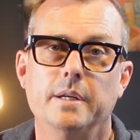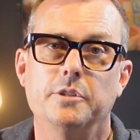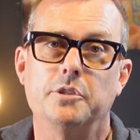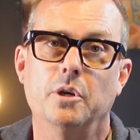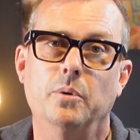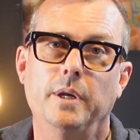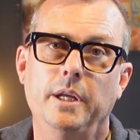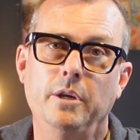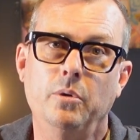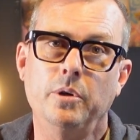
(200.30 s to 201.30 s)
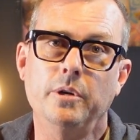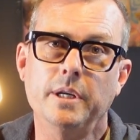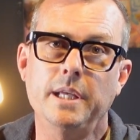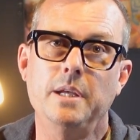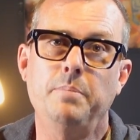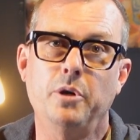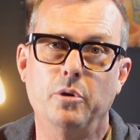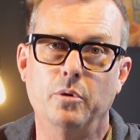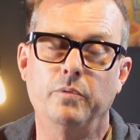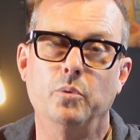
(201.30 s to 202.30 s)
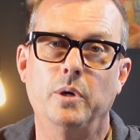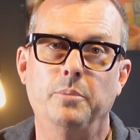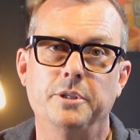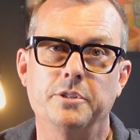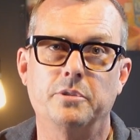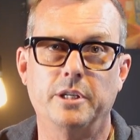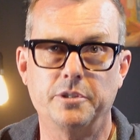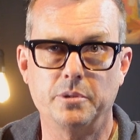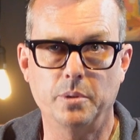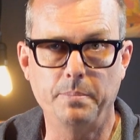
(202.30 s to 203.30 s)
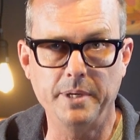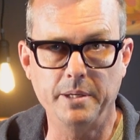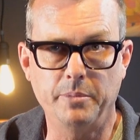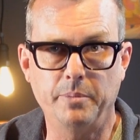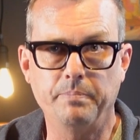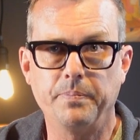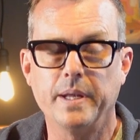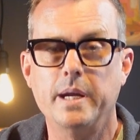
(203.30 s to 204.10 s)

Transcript: So in order to keep your overwhelm and stress to a minimum,